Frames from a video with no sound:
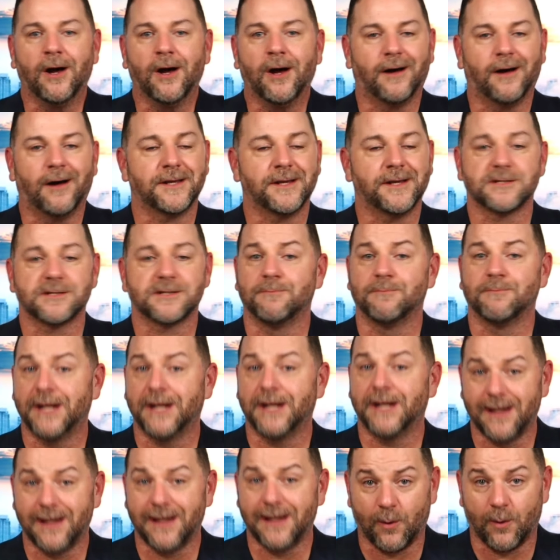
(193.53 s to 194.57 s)
He's on
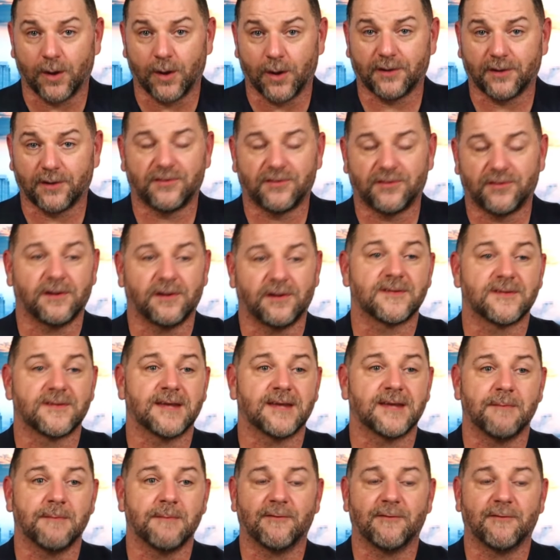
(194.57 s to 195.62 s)
many networks. You
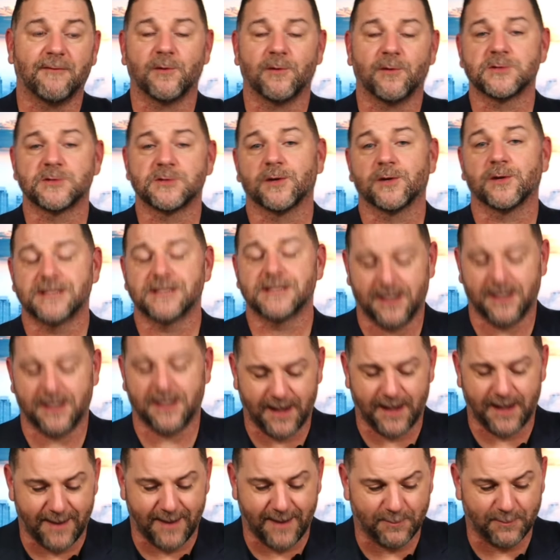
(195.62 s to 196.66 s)
see him everywhere, so we're excited to
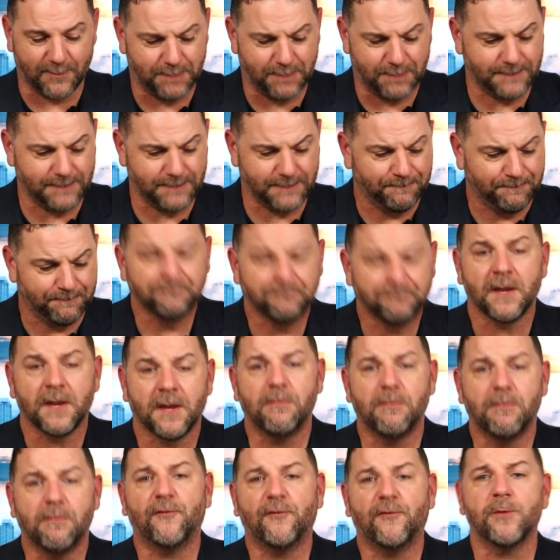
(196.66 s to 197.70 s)
have him. But
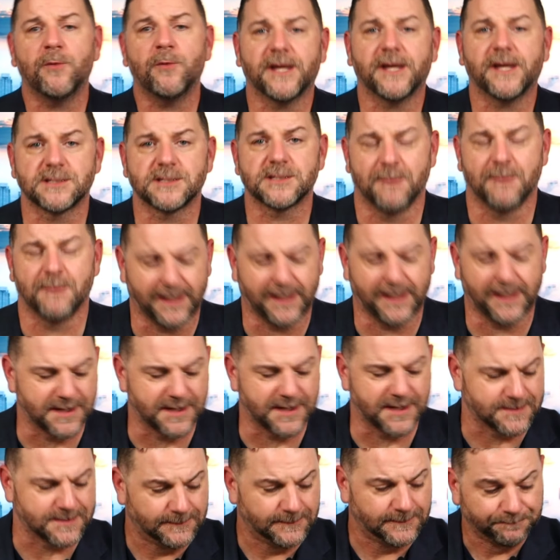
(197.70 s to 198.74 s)
before we get to my
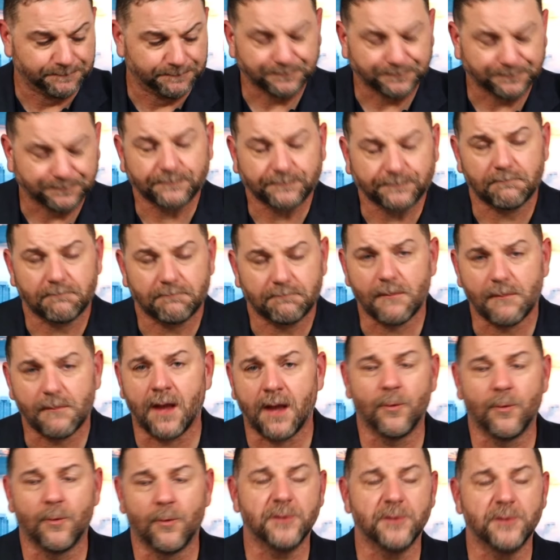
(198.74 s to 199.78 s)
guest,
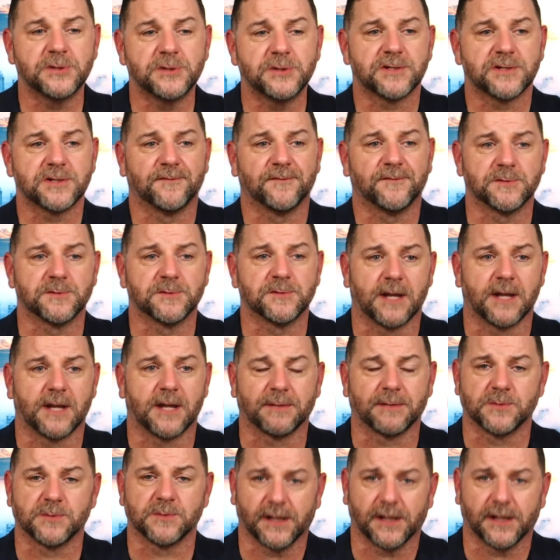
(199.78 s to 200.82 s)
I want to address a few
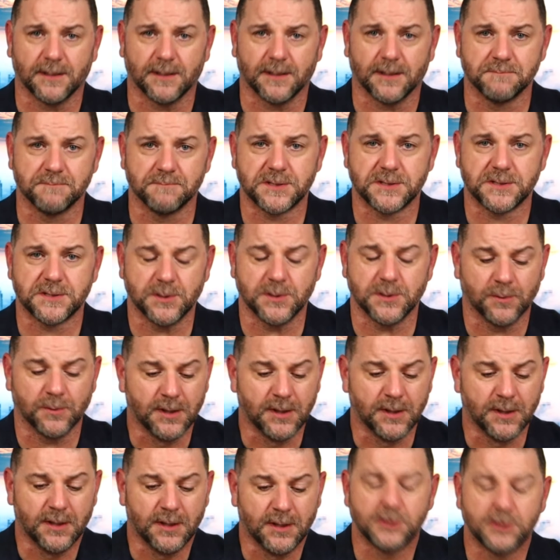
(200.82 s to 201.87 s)
topics when it comes to
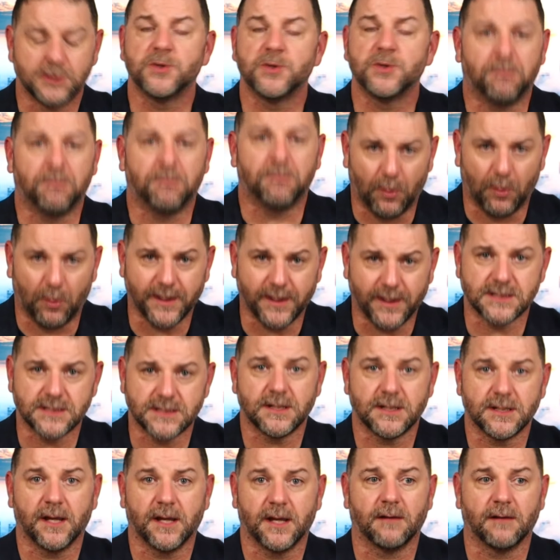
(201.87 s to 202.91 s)
the point
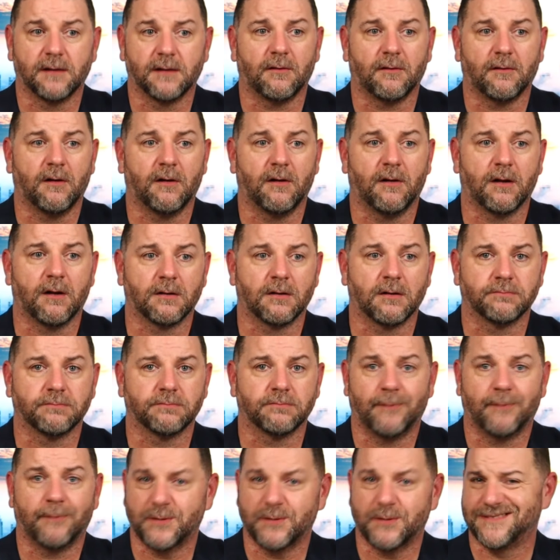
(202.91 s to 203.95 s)
and
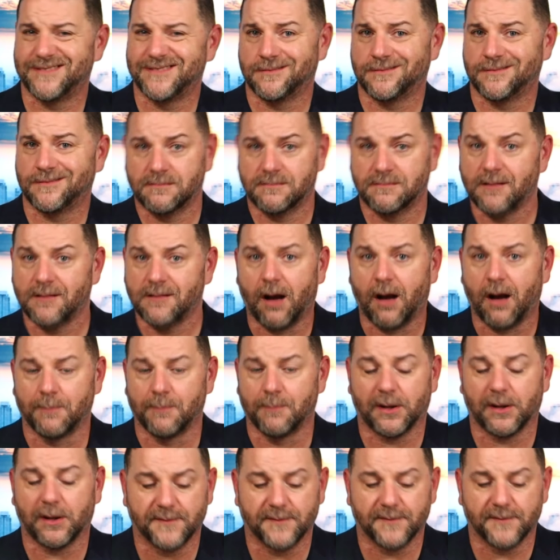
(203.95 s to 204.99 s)
what we talk
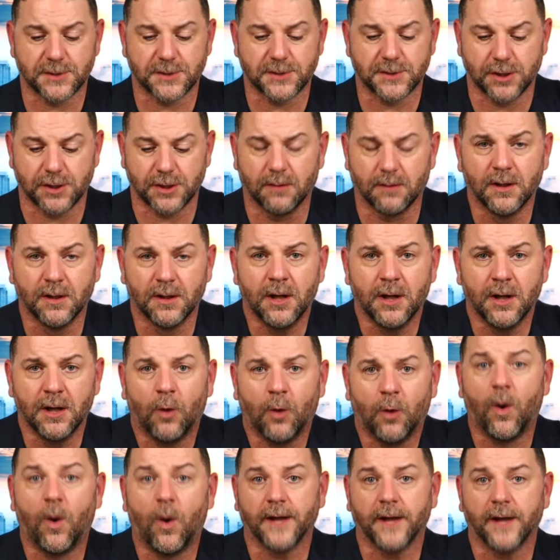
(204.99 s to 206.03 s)
about on this show.
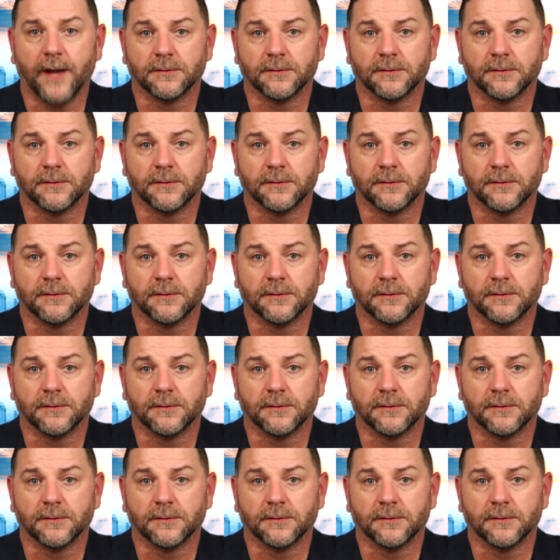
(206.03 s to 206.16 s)
1,